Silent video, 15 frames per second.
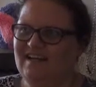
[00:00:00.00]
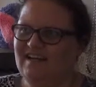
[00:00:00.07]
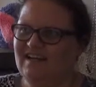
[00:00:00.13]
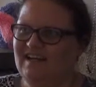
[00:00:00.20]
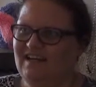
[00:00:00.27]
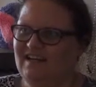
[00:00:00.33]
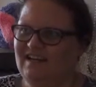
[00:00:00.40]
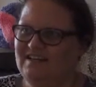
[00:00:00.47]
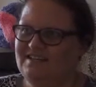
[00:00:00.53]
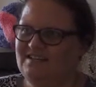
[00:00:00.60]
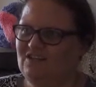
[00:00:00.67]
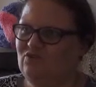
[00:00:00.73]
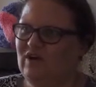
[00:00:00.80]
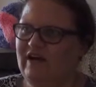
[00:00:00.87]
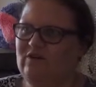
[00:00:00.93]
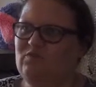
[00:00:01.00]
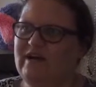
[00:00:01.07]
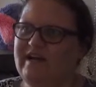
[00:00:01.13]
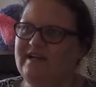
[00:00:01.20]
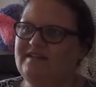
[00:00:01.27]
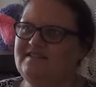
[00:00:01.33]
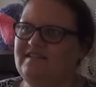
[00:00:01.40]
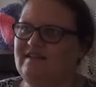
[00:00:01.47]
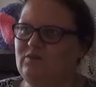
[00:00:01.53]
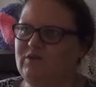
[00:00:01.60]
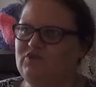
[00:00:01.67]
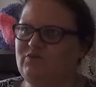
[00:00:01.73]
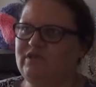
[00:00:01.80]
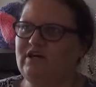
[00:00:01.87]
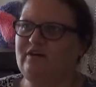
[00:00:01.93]
so I went and I
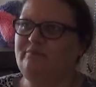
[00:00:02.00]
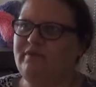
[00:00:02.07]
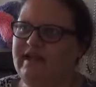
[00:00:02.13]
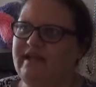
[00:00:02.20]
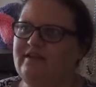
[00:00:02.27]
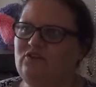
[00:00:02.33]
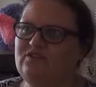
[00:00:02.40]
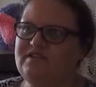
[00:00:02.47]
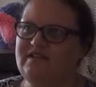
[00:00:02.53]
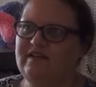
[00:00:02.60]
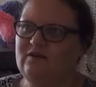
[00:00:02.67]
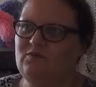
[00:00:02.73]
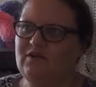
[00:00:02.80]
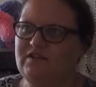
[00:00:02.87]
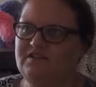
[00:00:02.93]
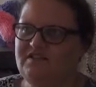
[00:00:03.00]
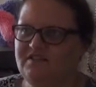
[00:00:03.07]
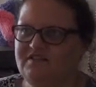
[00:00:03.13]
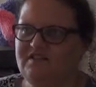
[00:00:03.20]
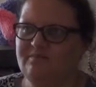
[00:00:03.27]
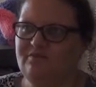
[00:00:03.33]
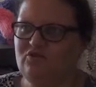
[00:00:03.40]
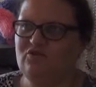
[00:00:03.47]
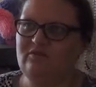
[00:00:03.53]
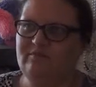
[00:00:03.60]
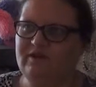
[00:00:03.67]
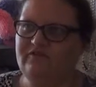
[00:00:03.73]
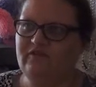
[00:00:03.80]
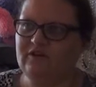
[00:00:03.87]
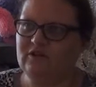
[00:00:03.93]
went to a lot of panels and I wanted to support
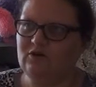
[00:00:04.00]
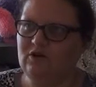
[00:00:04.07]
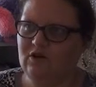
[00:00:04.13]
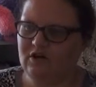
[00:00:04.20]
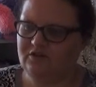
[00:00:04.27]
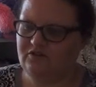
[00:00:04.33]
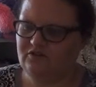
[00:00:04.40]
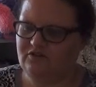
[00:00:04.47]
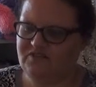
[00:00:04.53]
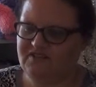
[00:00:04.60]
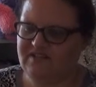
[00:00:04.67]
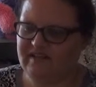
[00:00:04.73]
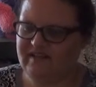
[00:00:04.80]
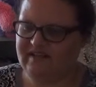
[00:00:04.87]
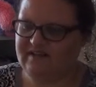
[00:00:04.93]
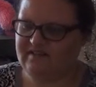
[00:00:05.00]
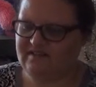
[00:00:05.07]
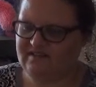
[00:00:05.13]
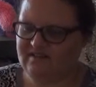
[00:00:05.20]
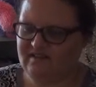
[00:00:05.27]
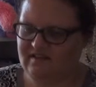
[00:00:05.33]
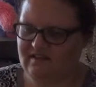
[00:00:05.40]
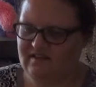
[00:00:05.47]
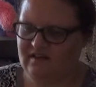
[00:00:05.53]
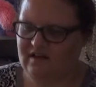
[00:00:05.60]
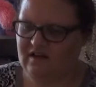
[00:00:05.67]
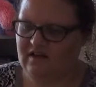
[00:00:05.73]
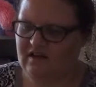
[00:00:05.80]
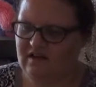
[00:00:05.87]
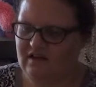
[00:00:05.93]
my fellow authors and
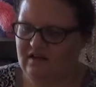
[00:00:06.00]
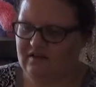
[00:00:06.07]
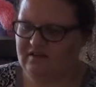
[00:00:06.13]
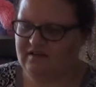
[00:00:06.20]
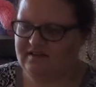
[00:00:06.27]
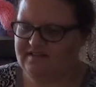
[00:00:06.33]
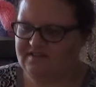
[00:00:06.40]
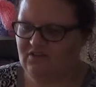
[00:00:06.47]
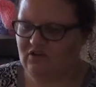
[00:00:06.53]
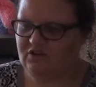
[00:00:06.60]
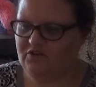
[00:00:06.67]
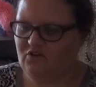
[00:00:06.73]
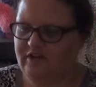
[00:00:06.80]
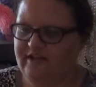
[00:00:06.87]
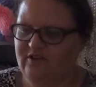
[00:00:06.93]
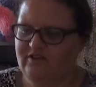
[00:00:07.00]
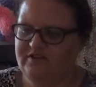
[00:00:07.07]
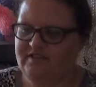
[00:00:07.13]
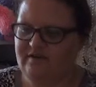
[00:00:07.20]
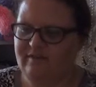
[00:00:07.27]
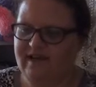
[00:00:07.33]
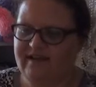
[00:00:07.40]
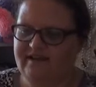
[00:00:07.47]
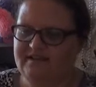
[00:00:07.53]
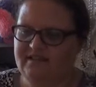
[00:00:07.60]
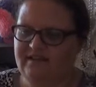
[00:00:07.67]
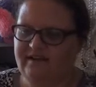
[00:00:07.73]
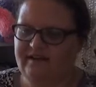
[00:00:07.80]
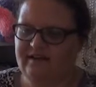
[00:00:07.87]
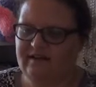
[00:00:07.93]
this author, Karen D.
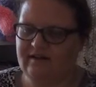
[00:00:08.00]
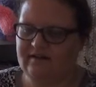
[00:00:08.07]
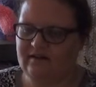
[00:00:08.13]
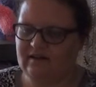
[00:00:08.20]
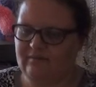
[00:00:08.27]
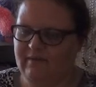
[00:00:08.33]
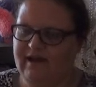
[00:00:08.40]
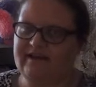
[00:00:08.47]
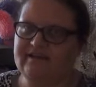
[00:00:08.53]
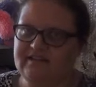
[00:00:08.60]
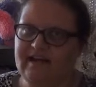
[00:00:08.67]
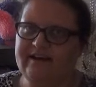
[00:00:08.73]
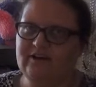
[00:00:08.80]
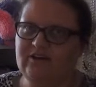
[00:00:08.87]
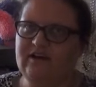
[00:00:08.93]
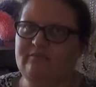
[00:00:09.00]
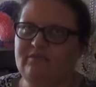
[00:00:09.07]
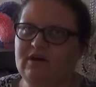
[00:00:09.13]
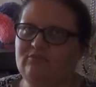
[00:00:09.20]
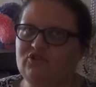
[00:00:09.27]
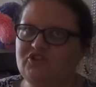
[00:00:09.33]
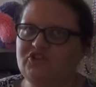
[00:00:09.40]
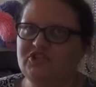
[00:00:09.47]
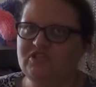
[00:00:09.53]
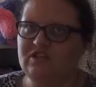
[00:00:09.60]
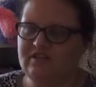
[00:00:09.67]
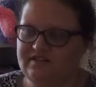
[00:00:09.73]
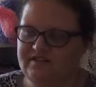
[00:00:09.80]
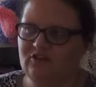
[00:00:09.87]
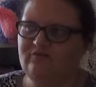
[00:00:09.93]
McIntyre, had, uh, McIntyre had published,
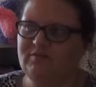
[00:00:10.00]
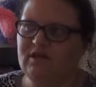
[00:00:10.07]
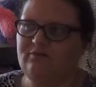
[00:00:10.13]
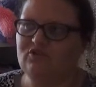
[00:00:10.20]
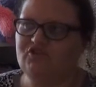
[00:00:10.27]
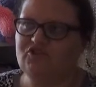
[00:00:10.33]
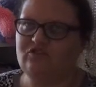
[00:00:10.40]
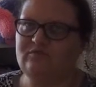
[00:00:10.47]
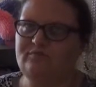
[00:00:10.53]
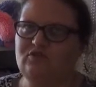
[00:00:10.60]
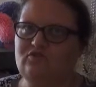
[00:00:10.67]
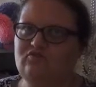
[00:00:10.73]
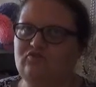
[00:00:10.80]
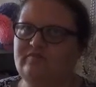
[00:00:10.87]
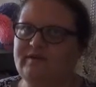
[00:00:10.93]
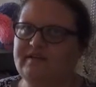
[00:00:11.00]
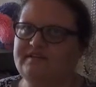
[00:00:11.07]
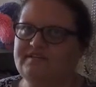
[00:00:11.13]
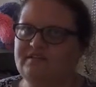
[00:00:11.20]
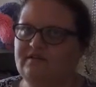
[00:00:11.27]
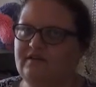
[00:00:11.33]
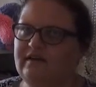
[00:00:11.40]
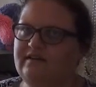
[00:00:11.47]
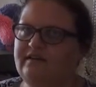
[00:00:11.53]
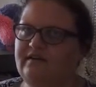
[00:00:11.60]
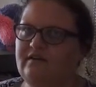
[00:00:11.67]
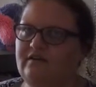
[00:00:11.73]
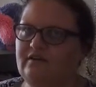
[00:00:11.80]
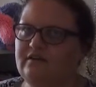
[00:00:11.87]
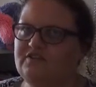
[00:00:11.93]
uh, self-published her book Ruby. It's, a, I
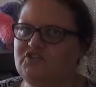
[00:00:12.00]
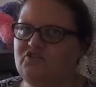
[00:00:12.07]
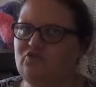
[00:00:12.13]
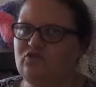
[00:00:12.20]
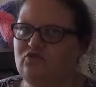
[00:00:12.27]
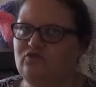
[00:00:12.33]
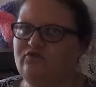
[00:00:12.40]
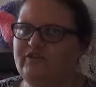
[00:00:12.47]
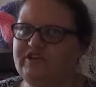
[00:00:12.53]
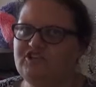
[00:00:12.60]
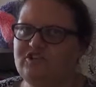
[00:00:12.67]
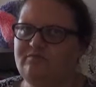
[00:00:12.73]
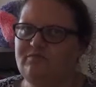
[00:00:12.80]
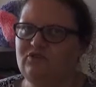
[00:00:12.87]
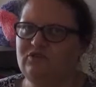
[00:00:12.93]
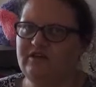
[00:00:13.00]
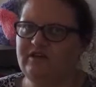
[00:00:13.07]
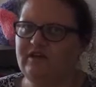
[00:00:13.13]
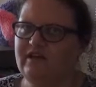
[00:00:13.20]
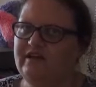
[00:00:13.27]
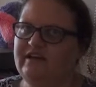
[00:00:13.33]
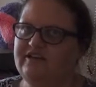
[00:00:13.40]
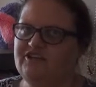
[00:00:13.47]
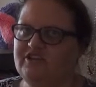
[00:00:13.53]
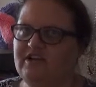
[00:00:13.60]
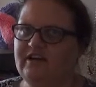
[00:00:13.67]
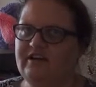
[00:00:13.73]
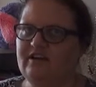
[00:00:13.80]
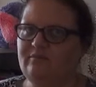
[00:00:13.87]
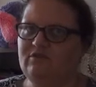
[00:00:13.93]
think, a historical fiction book. She
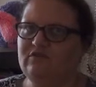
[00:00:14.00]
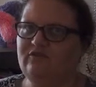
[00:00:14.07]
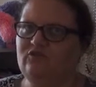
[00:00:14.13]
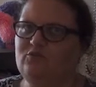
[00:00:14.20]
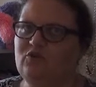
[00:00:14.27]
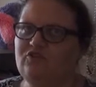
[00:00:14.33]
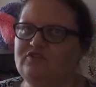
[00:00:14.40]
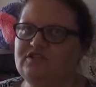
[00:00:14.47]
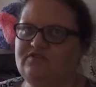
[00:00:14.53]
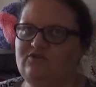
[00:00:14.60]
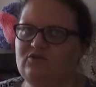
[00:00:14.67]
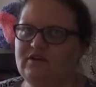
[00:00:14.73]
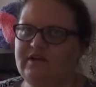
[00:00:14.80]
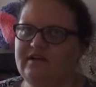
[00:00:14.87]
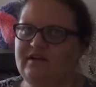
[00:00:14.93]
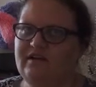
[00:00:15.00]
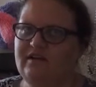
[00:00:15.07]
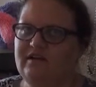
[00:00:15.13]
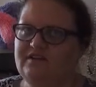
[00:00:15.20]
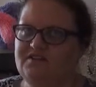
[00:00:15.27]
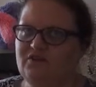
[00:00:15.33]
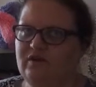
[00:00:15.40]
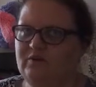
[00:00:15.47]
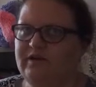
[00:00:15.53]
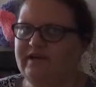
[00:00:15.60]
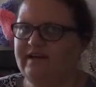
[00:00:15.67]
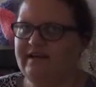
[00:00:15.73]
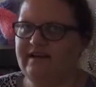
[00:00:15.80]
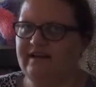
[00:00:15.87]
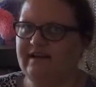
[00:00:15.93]
got a couple of awards for it. So I went
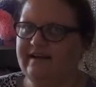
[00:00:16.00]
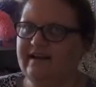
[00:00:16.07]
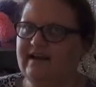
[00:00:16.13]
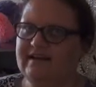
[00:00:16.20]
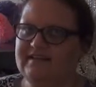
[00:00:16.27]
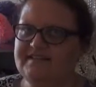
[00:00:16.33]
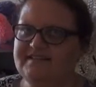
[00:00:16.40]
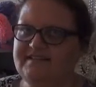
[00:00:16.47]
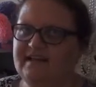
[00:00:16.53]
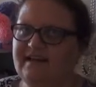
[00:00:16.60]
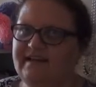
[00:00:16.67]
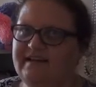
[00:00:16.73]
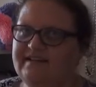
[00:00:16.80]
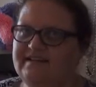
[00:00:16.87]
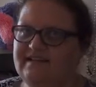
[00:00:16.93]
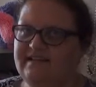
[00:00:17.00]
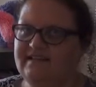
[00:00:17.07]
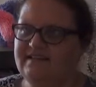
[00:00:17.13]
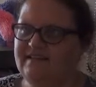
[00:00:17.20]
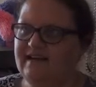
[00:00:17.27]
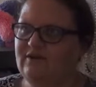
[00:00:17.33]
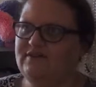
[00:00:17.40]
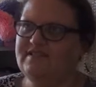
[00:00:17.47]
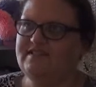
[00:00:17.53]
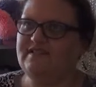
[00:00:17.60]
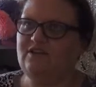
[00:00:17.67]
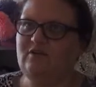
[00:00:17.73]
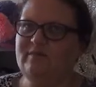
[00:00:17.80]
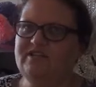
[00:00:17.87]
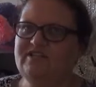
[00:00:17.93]
ahead and I got it signed, and now it's
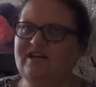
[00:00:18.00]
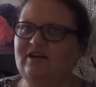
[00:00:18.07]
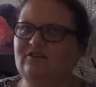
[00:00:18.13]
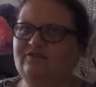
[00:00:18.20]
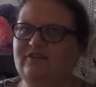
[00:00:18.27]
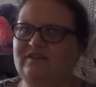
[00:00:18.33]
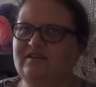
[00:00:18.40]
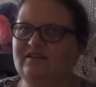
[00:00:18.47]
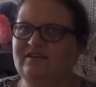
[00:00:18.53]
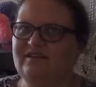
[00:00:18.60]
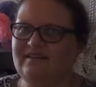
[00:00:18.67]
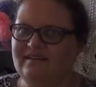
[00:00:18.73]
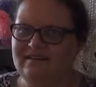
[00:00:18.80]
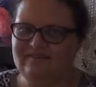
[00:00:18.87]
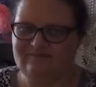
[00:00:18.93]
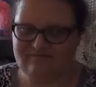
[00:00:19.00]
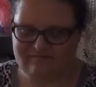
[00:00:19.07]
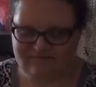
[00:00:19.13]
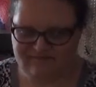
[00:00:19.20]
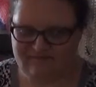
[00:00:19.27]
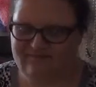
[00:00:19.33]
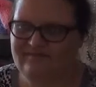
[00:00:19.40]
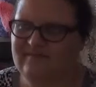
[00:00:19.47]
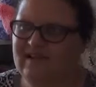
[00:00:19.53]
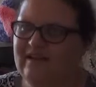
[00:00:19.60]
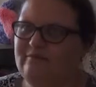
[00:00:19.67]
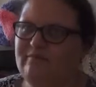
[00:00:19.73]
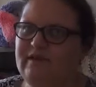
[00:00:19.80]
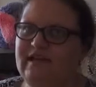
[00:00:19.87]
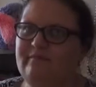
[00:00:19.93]
sitting on my shelf.
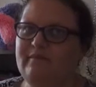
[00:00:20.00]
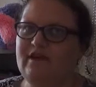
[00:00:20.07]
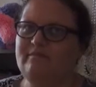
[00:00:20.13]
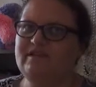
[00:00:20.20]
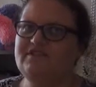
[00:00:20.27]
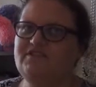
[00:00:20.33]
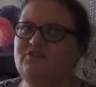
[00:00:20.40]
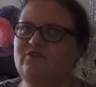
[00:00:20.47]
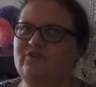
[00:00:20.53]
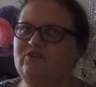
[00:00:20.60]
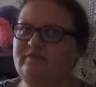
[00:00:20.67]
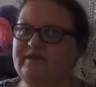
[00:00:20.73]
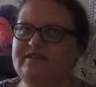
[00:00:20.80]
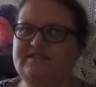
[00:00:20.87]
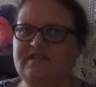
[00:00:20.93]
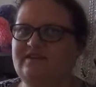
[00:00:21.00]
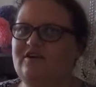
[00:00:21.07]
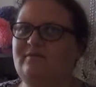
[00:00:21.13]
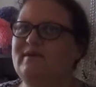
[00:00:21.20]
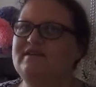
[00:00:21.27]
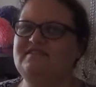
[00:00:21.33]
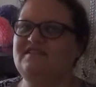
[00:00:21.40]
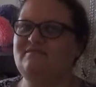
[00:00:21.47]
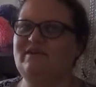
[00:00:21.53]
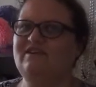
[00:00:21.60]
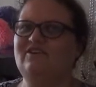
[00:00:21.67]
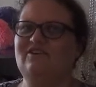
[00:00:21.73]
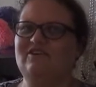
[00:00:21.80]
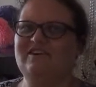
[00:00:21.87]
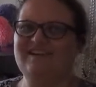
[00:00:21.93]
And maybe soon it'll be sitting on my
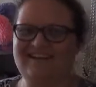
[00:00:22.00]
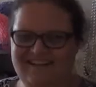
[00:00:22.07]
TBR.